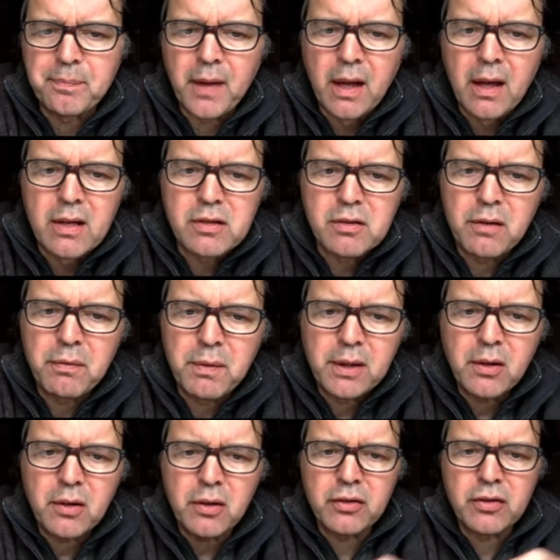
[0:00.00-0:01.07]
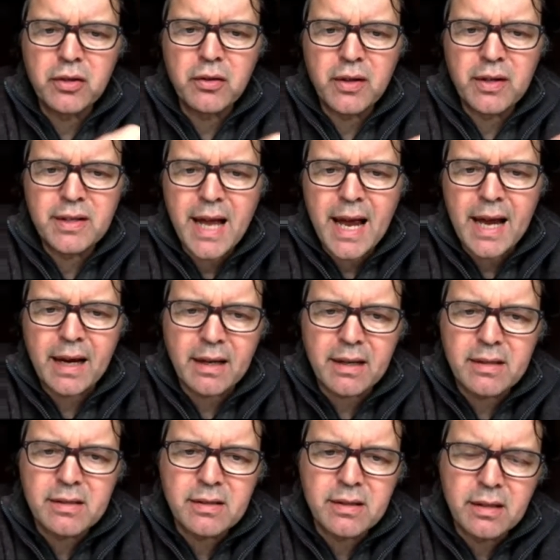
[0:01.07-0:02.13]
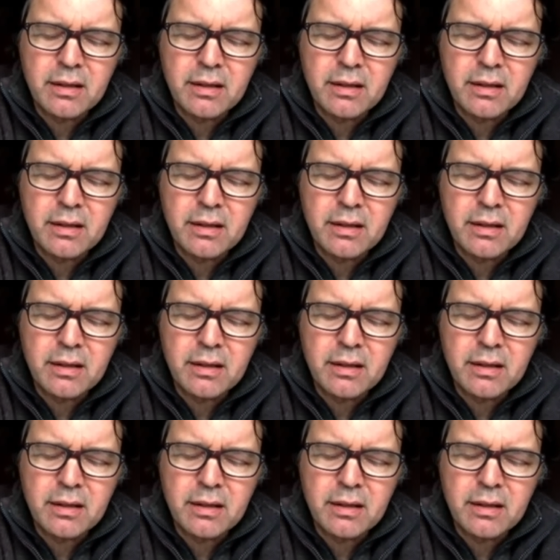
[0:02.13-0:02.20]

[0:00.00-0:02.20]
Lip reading: So if we look to the next